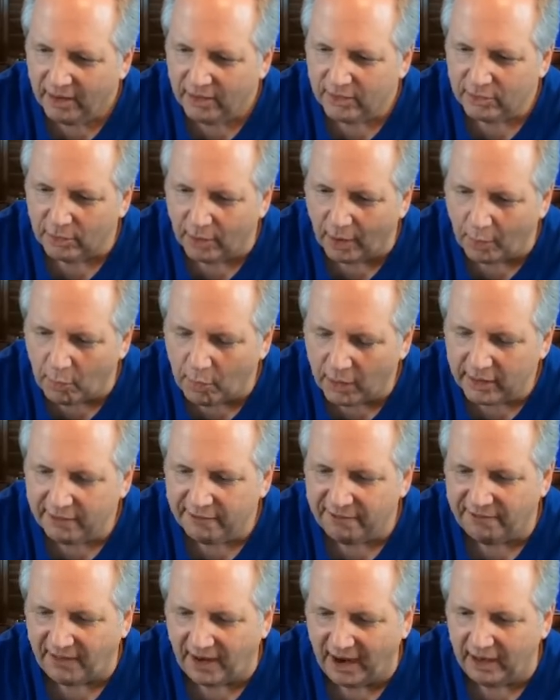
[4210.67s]
So I want to
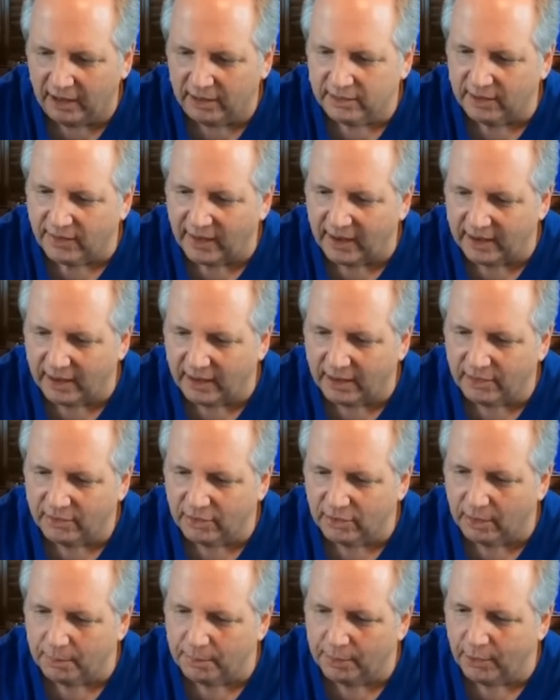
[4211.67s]
file to that
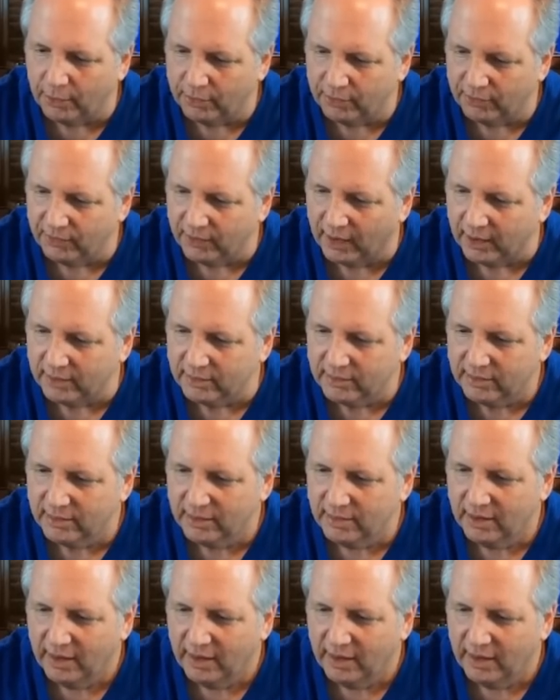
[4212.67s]
initial approach fix.